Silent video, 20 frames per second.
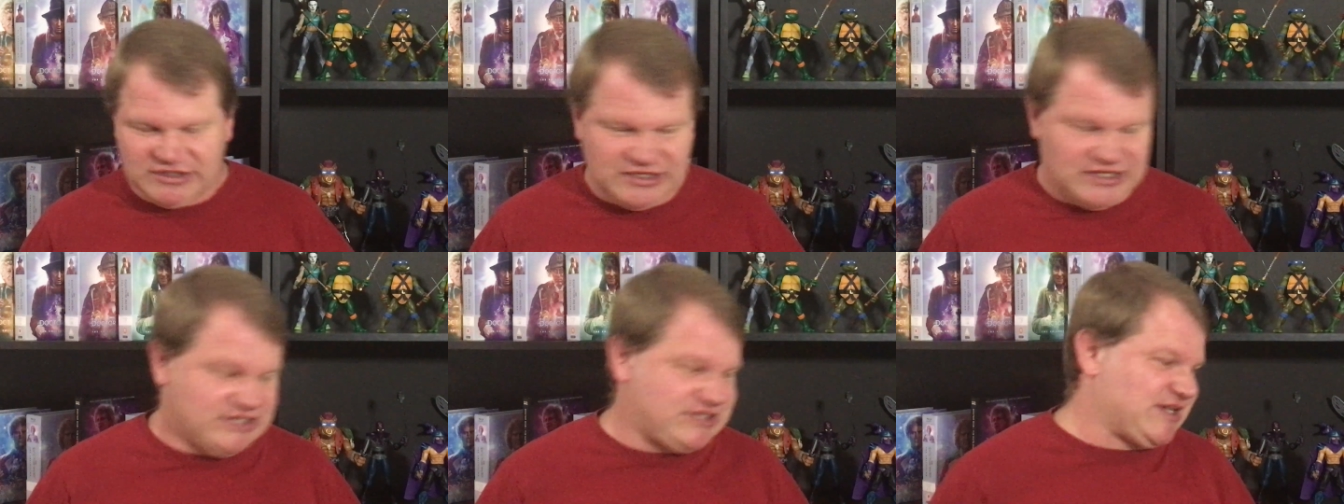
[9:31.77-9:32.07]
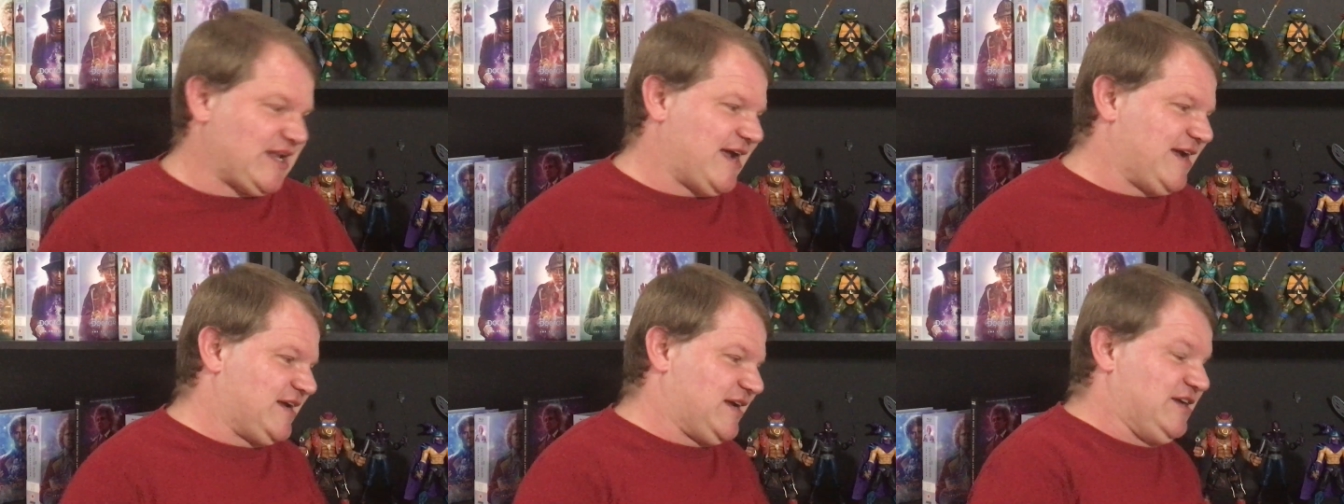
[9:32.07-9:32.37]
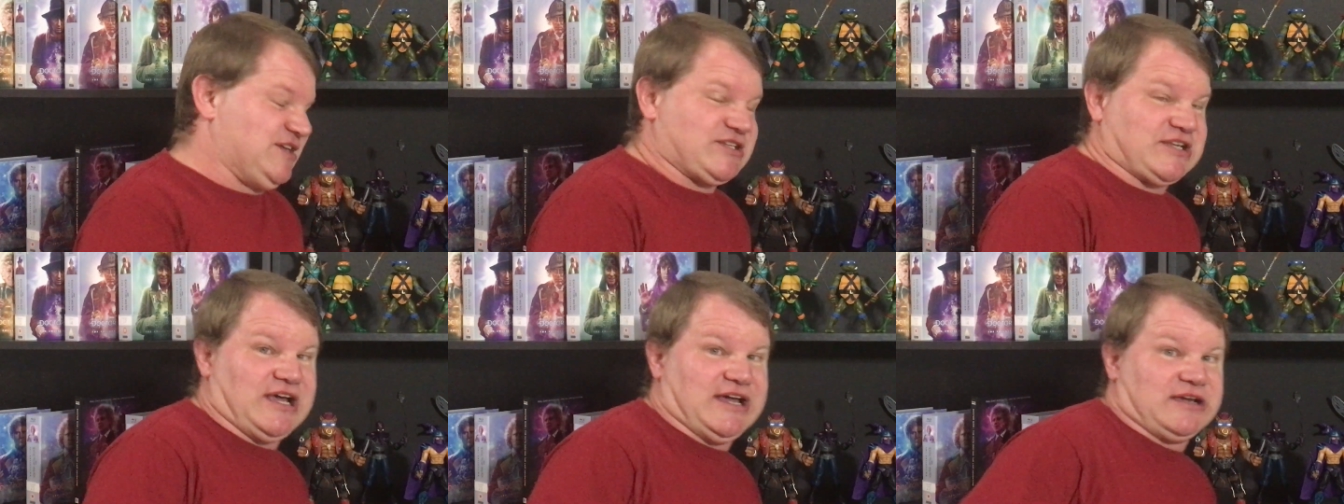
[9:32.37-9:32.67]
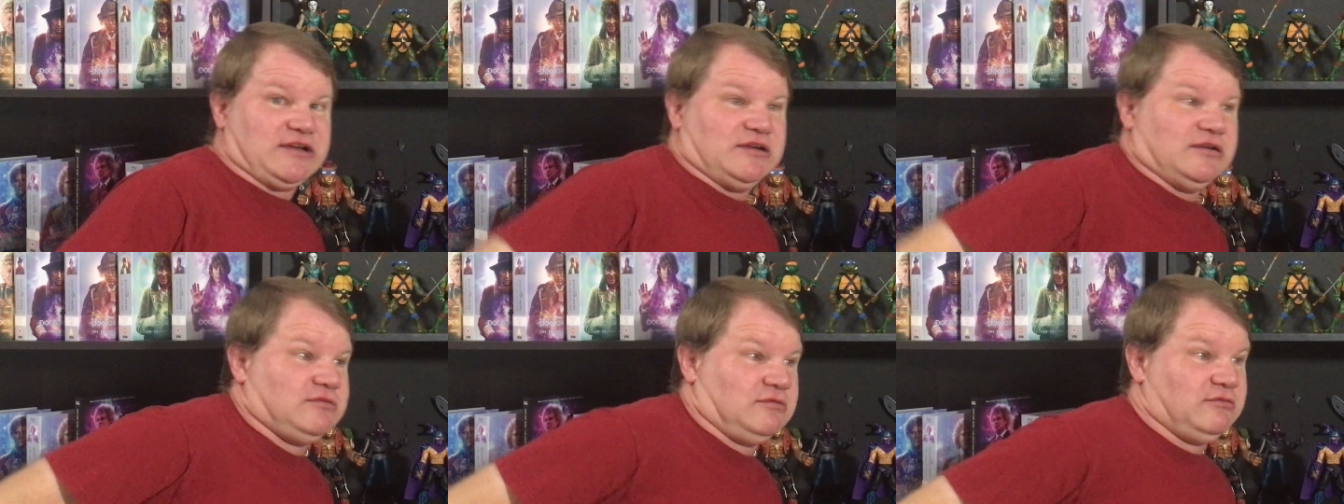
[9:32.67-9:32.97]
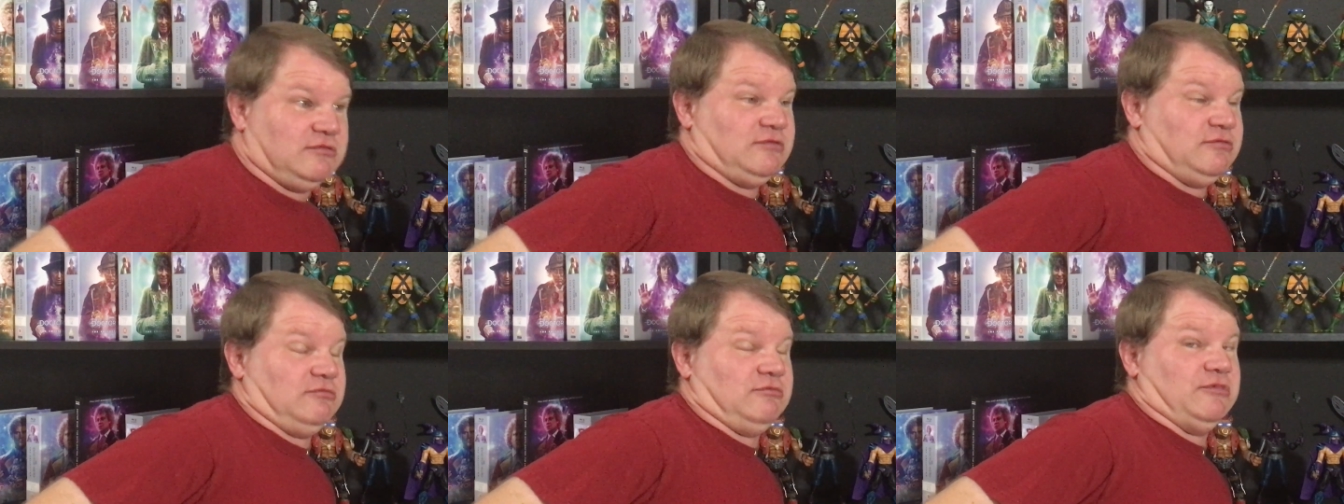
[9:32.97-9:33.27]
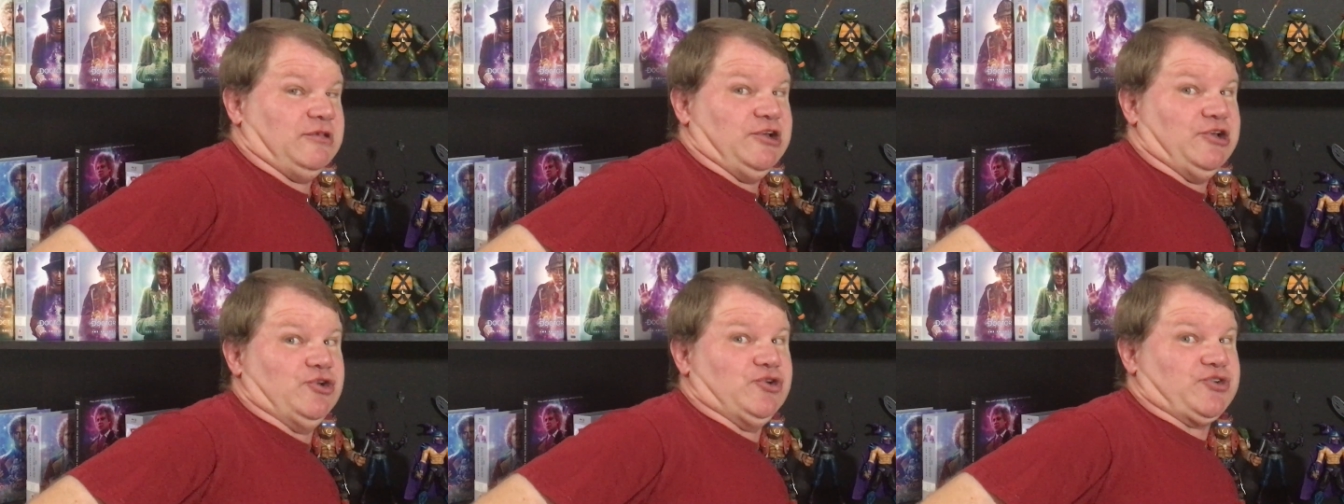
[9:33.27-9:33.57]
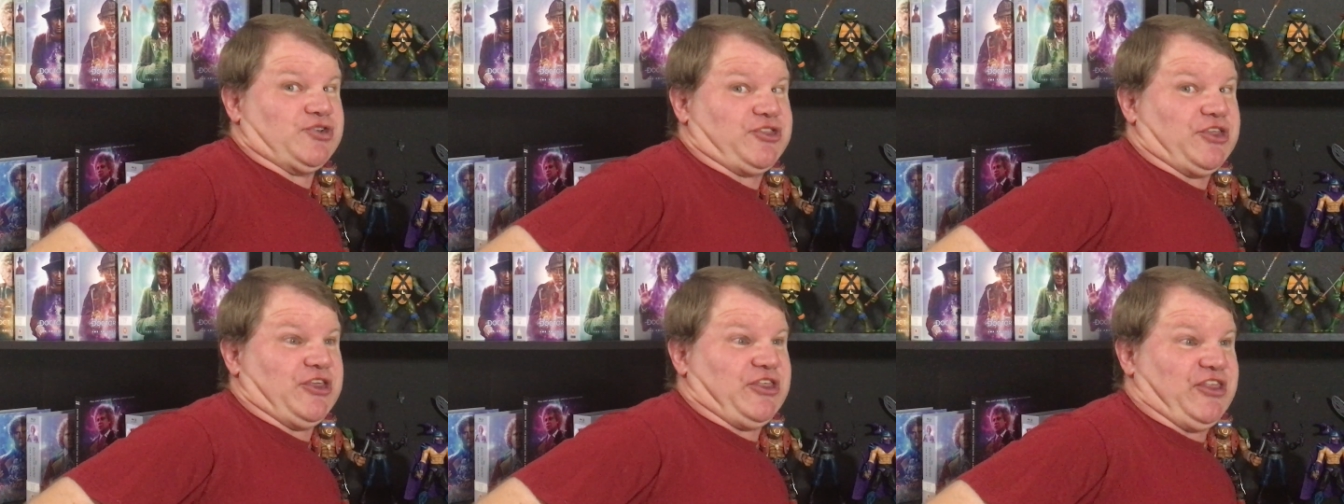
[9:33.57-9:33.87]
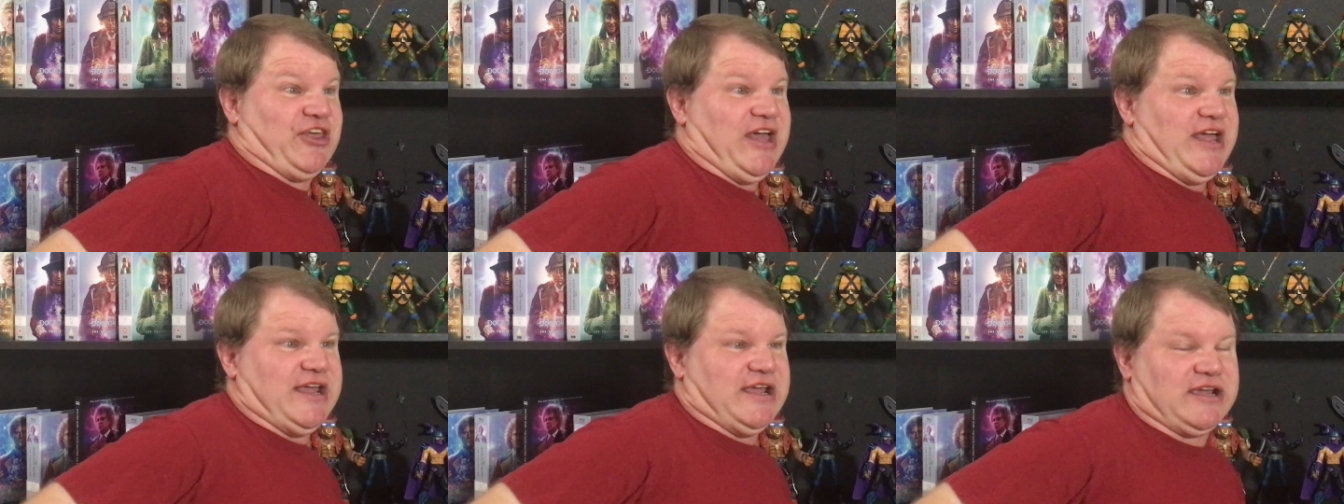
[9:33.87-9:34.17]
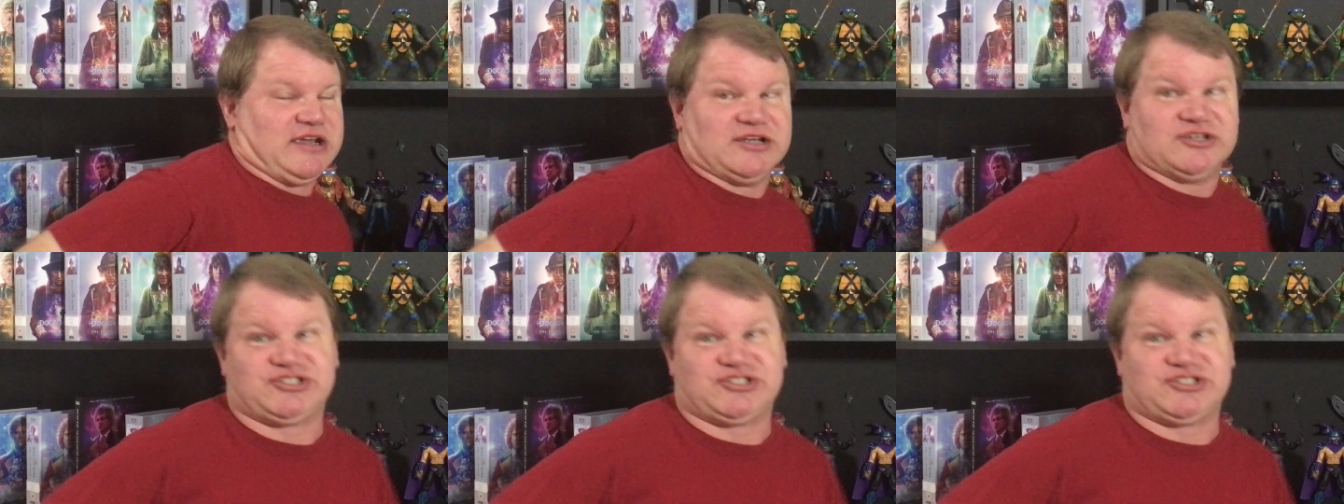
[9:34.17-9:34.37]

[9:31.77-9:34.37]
It's like, he's like, here's the thing.